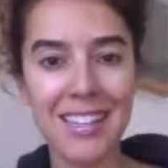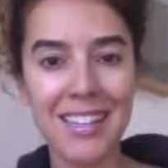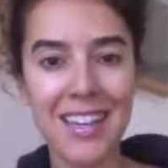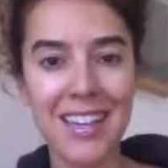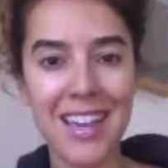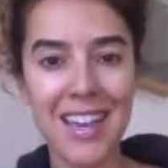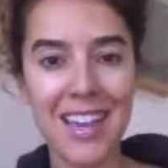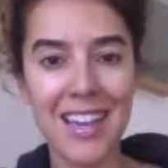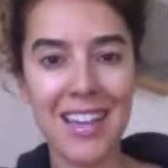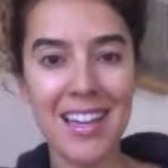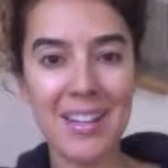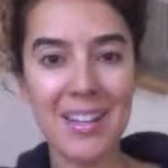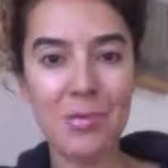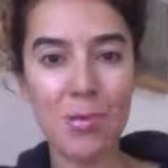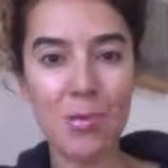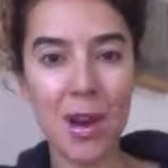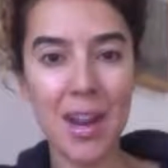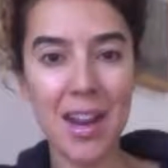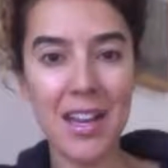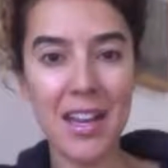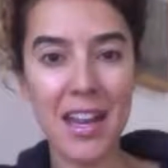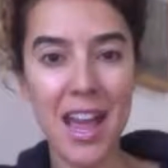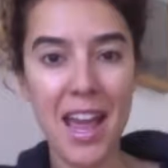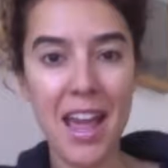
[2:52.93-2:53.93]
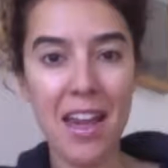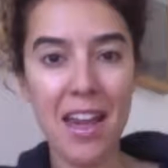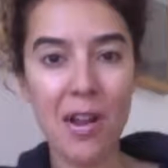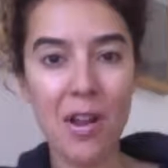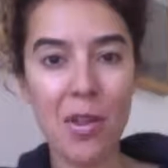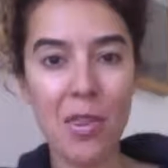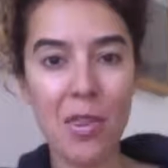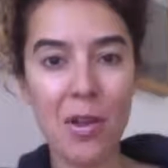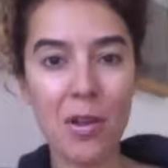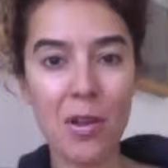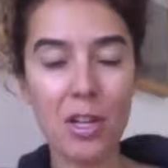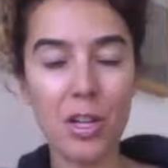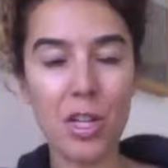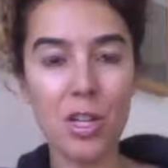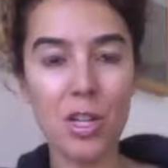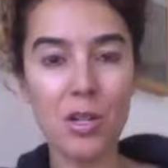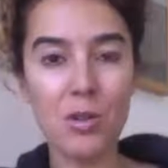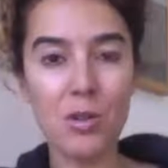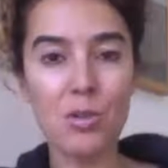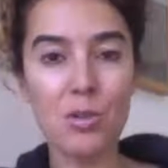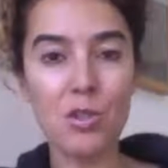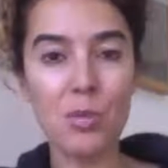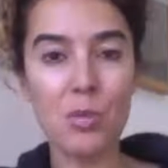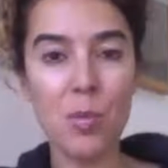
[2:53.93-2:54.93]
And right now, they're a
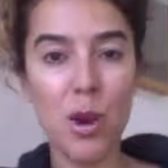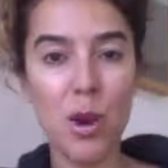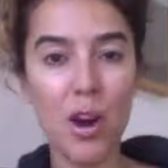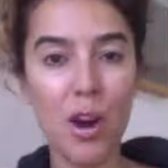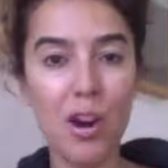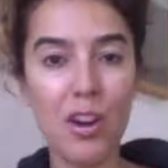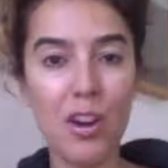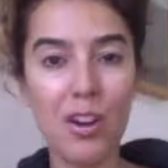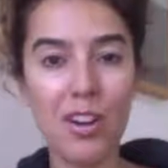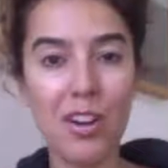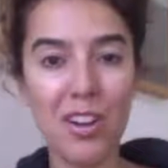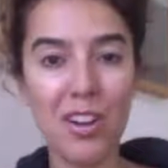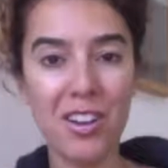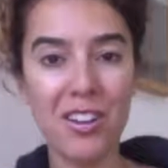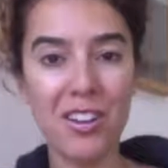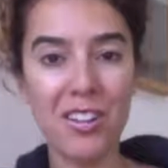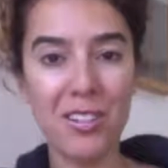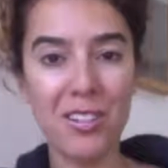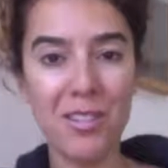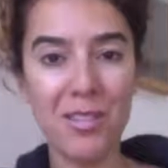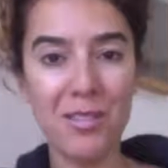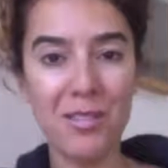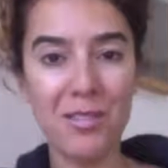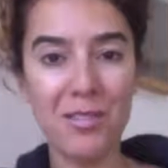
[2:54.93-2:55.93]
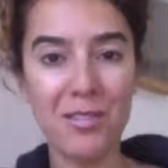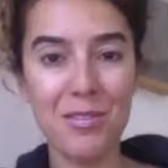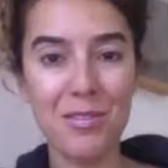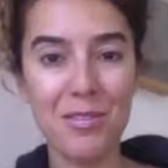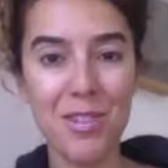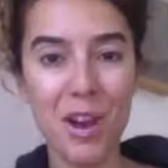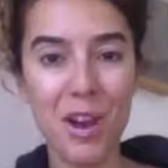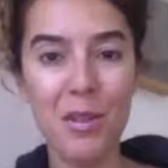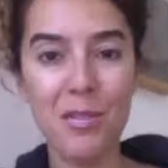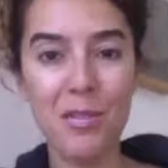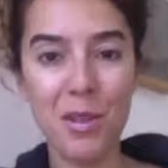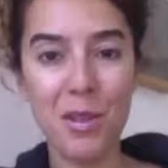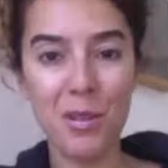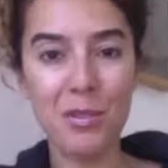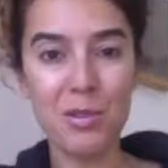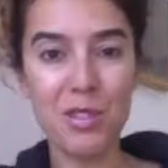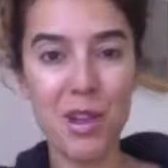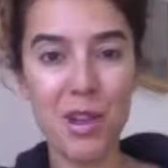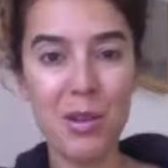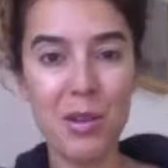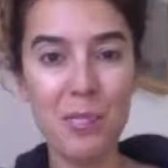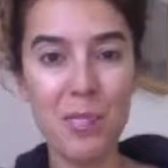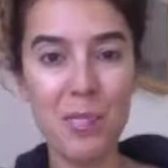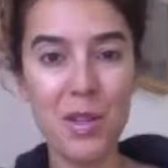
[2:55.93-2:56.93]
huge part of those
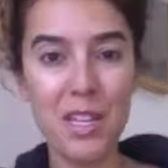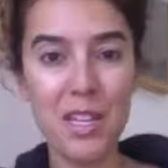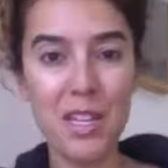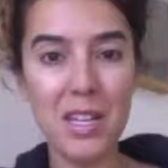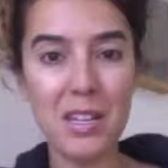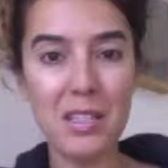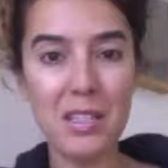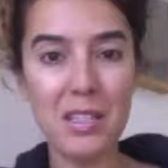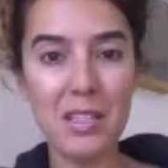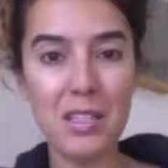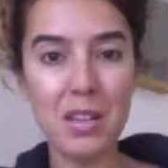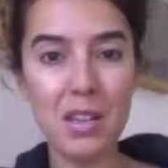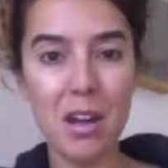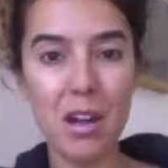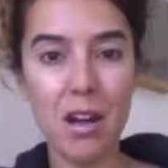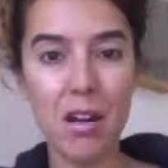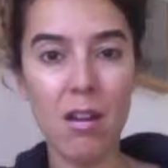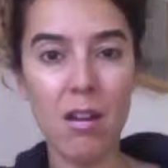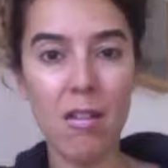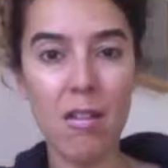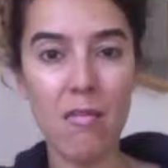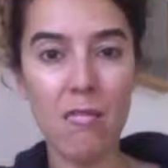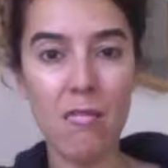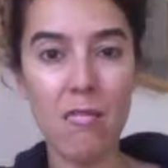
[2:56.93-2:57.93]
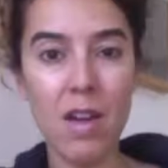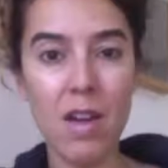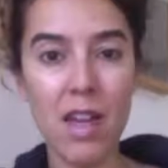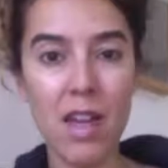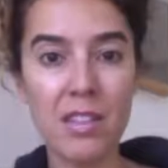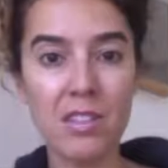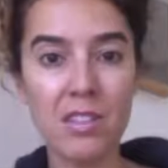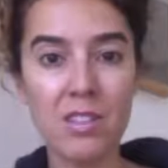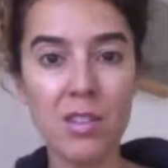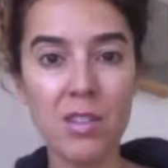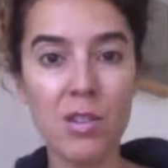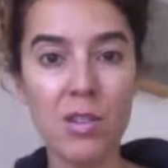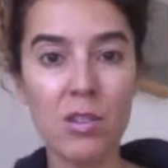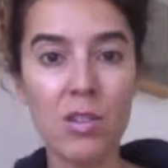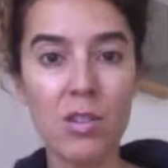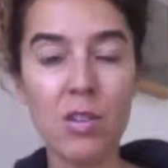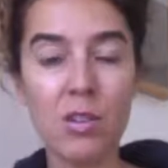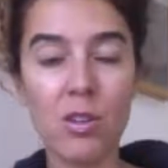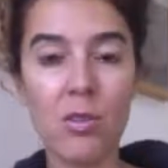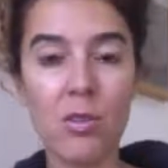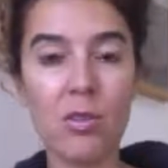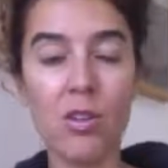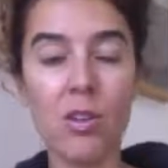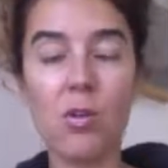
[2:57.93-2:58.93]
companies. And so,
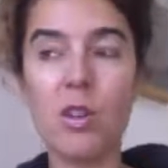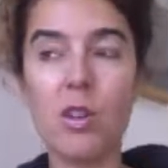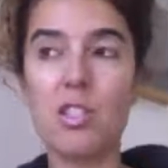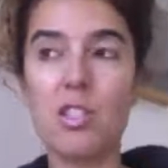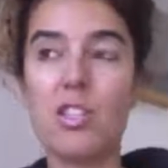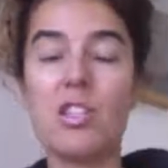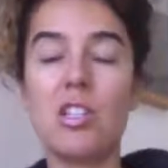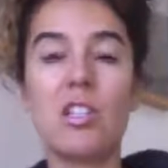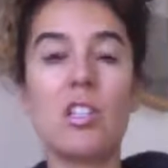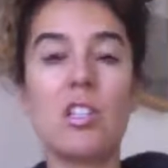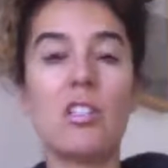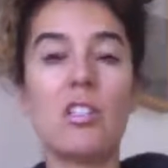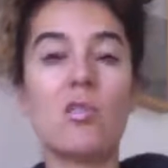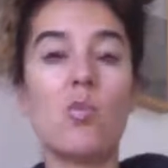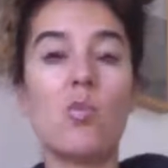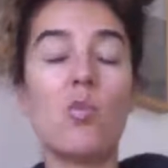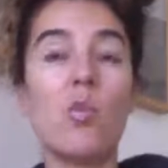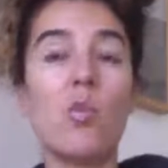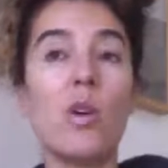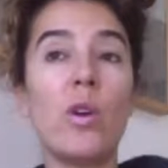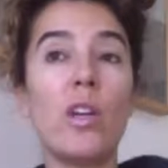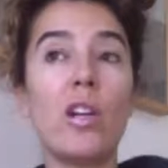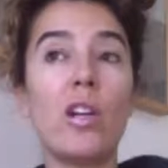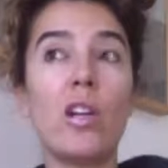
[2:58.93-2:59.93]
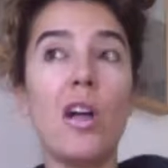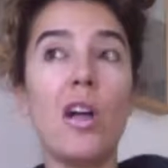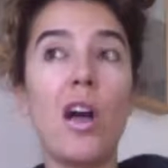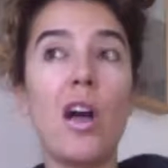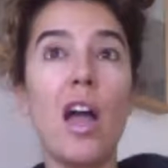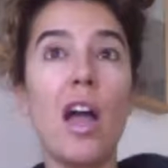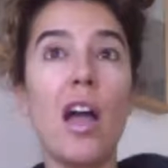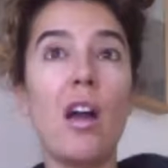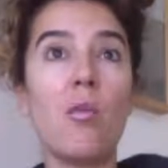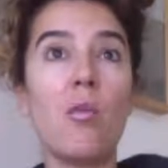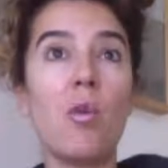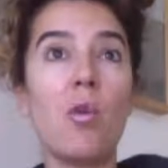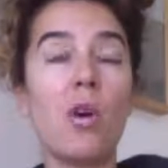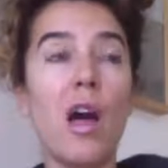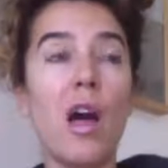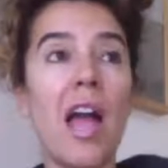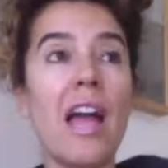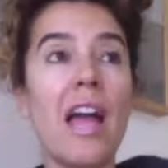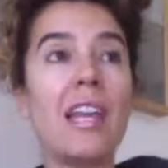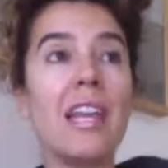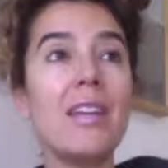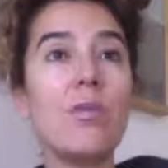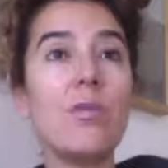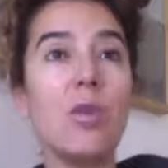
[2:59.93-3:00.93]
the question is, will
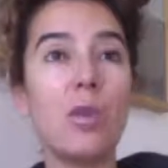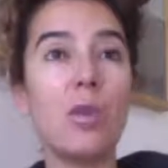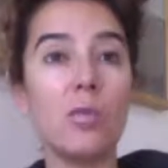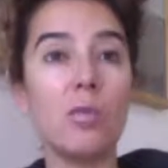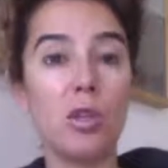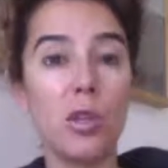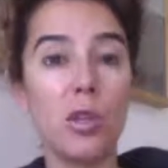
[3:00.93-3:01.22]
anyone really